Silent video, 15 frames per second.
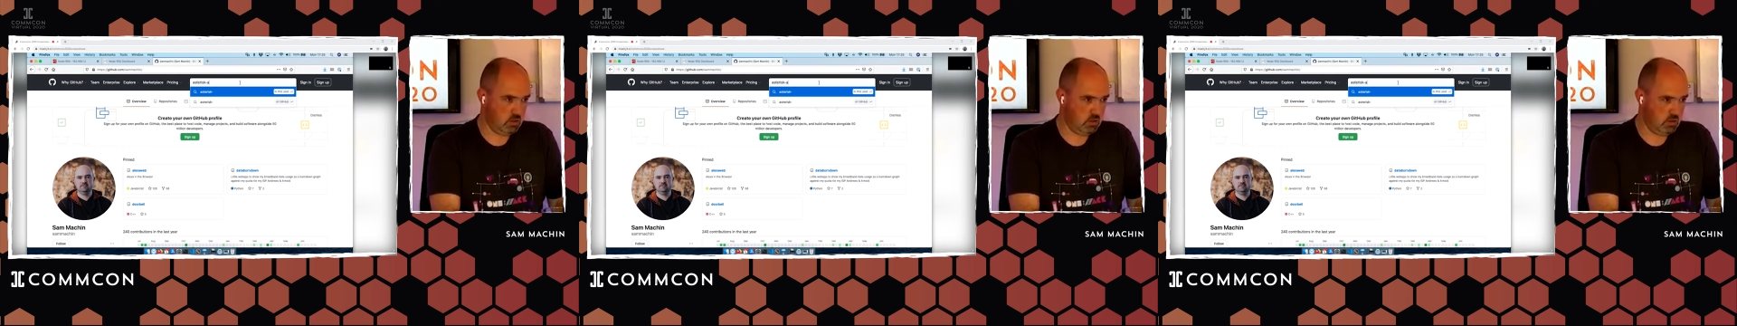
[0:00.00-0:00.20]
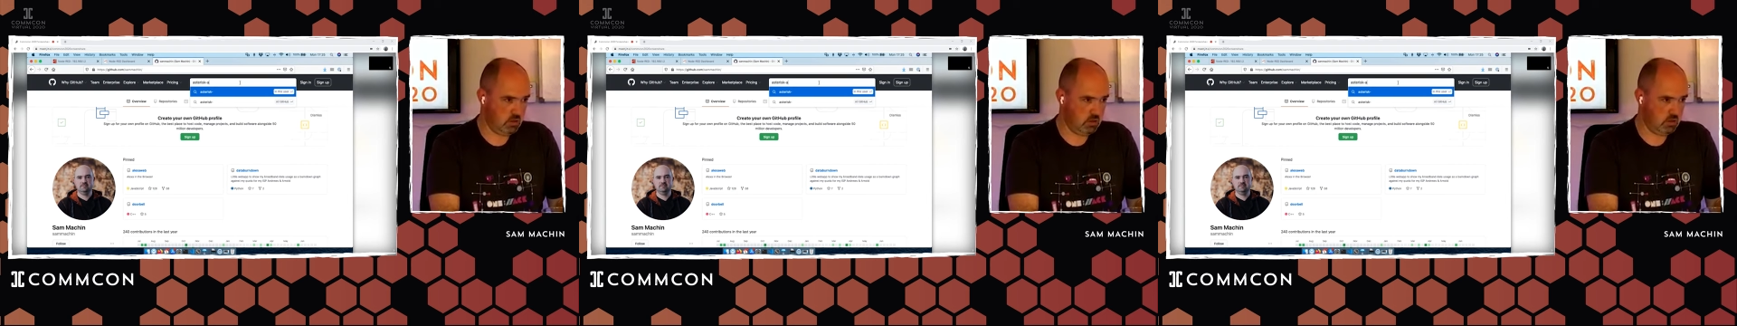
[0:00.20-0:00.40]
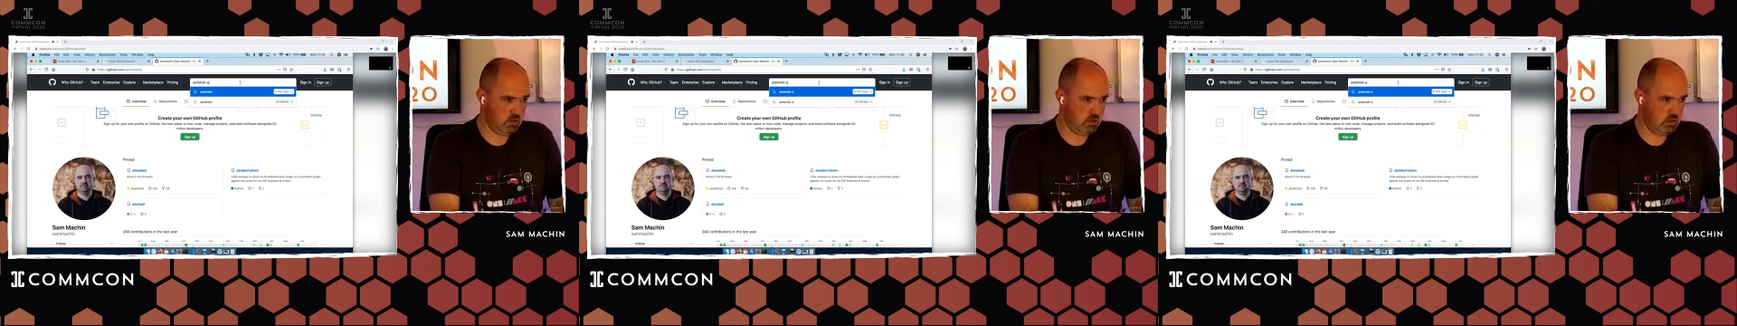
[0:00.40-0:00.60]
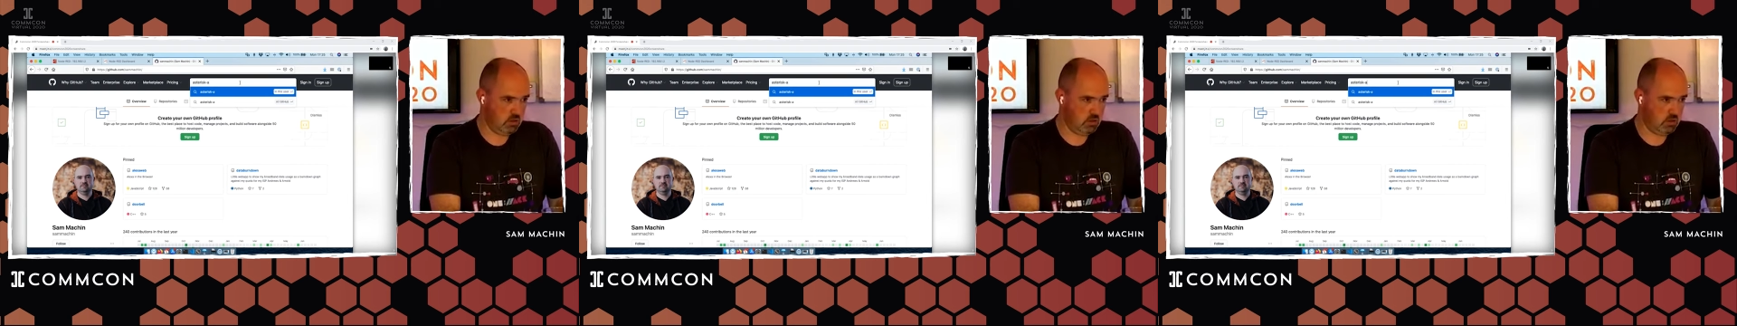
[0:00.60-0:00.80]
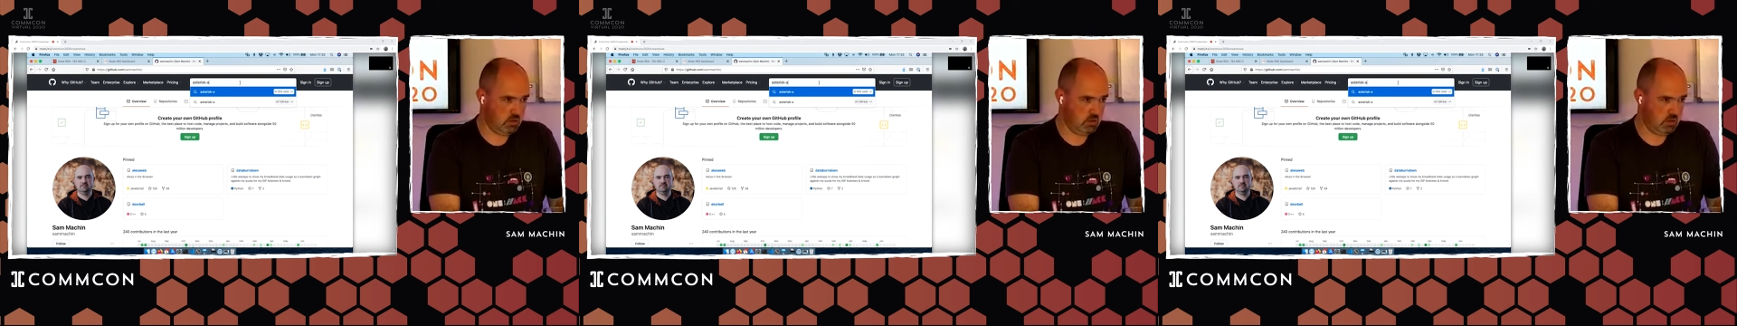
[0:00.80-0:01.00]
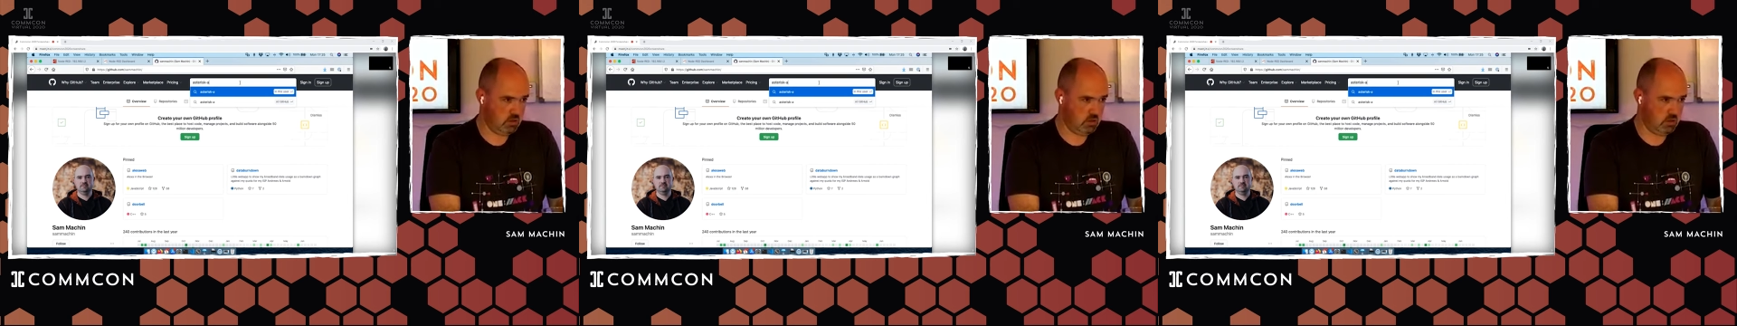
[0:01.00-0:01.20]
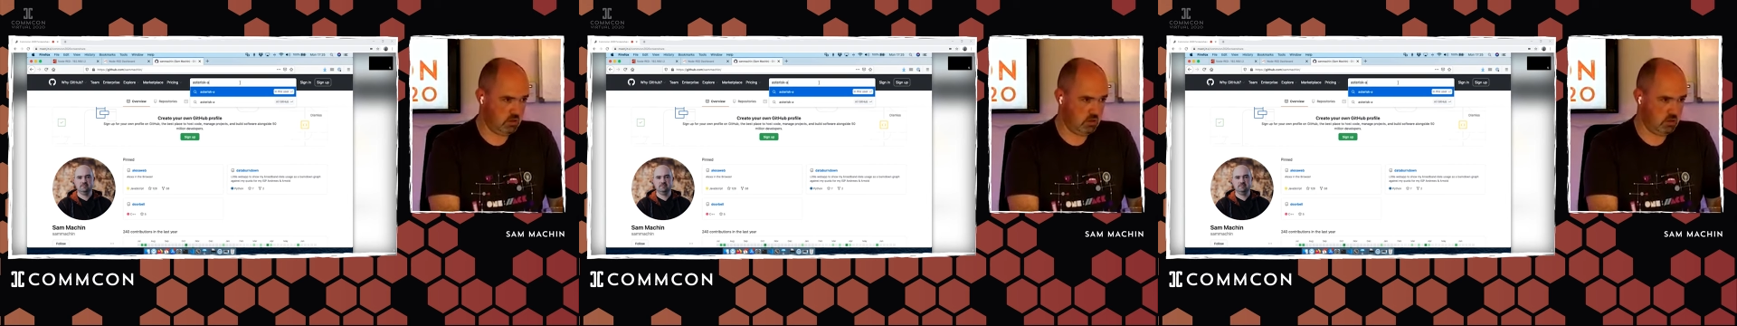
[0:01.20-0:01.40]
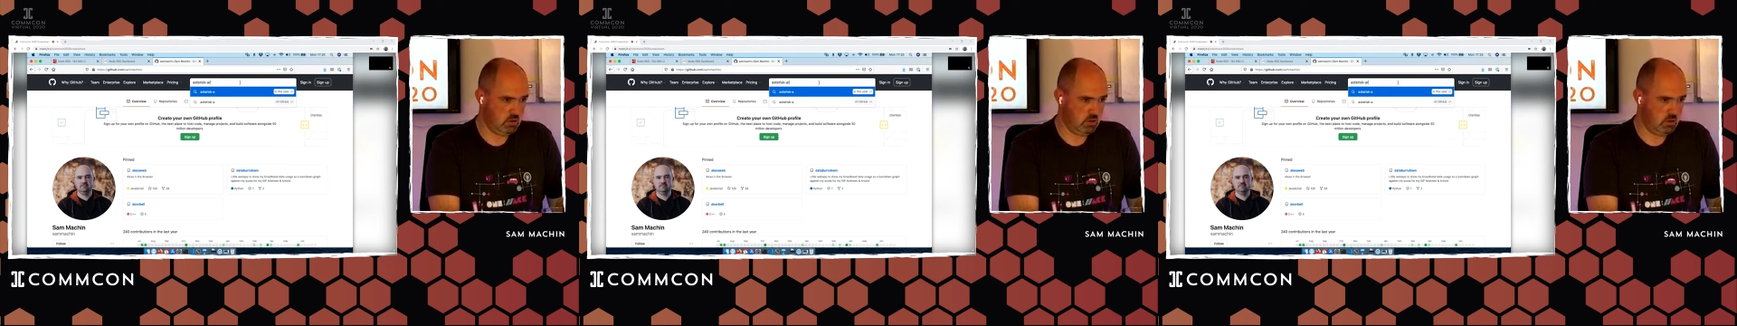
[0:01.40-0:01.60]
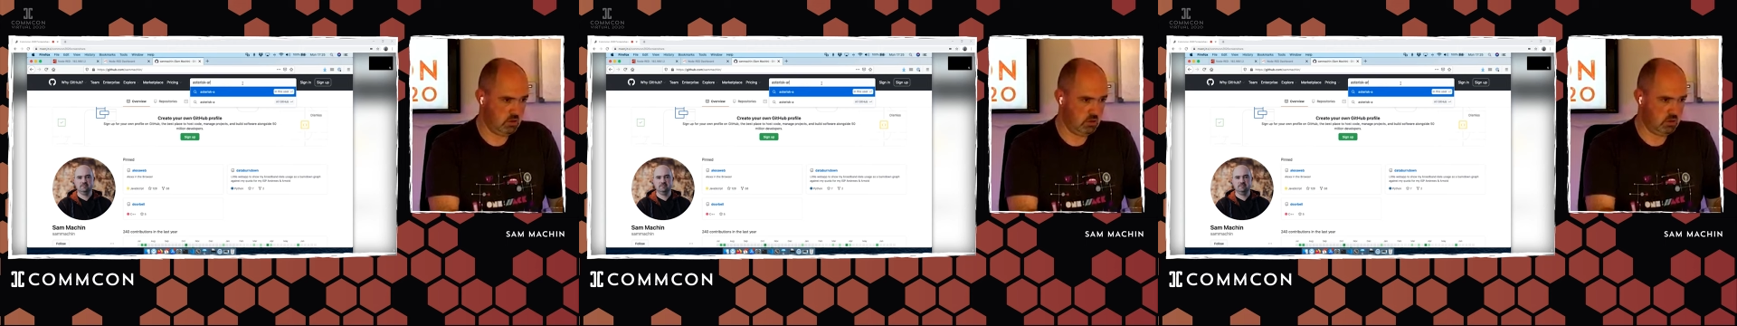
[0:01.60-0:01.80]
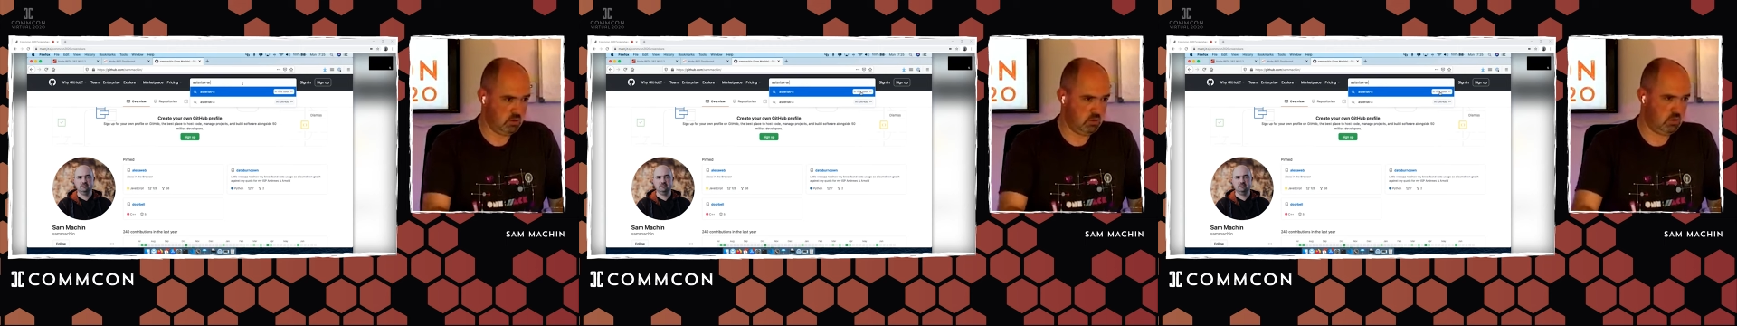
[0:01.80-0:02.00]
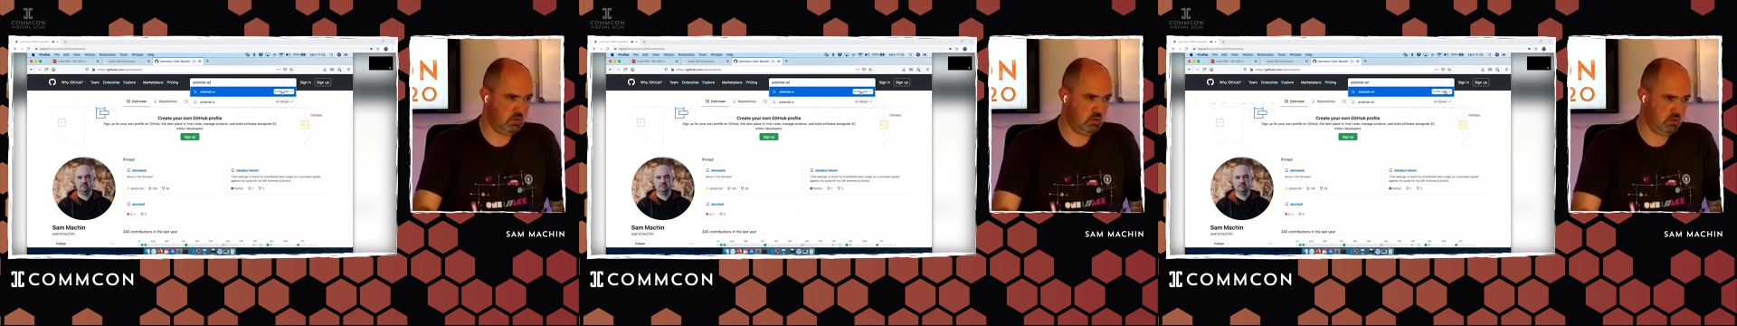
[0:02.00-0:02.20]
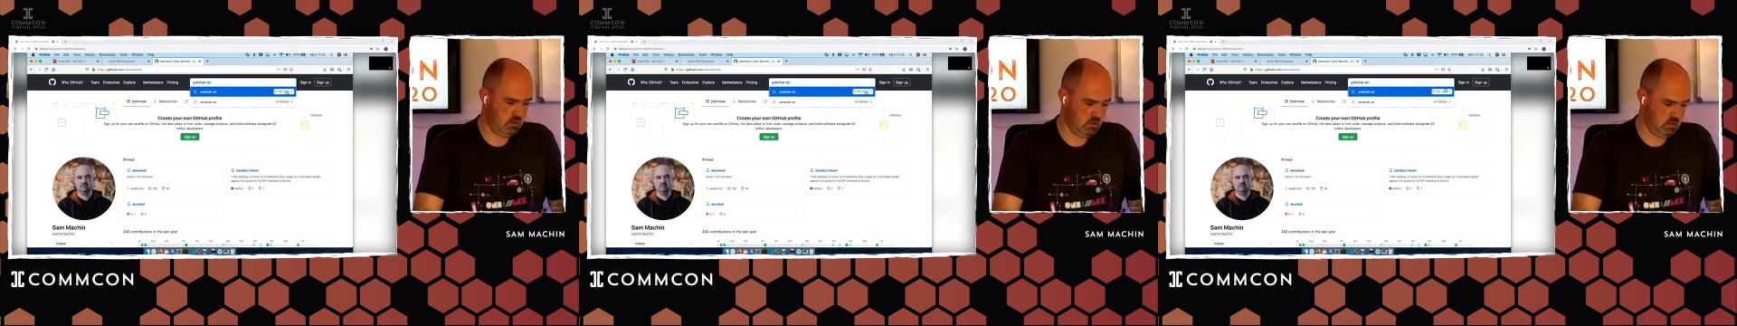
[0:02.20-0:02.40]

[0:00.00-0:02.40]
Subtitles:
Nobody speaks.